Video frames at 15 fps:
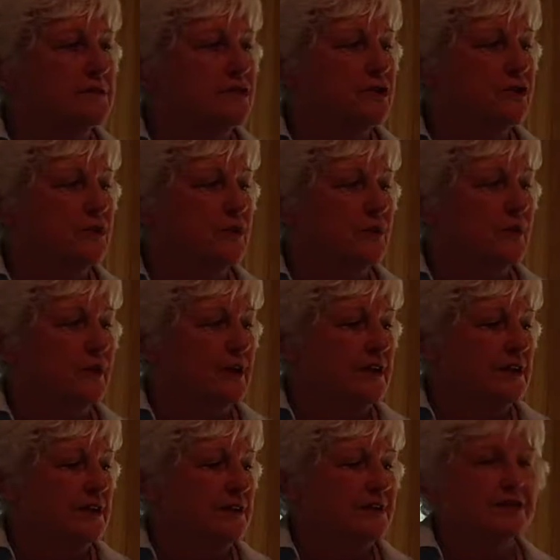to
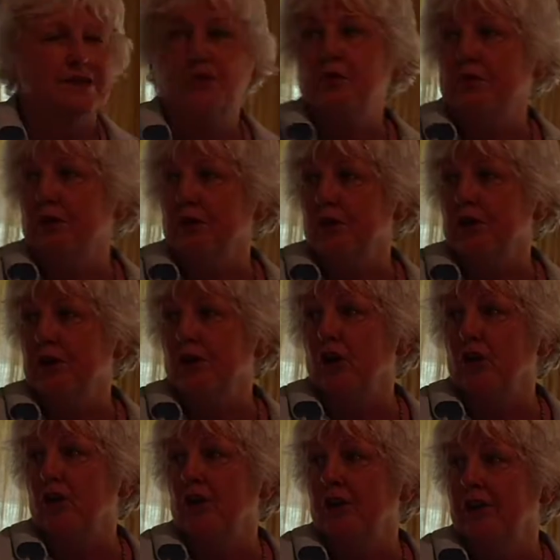see what the real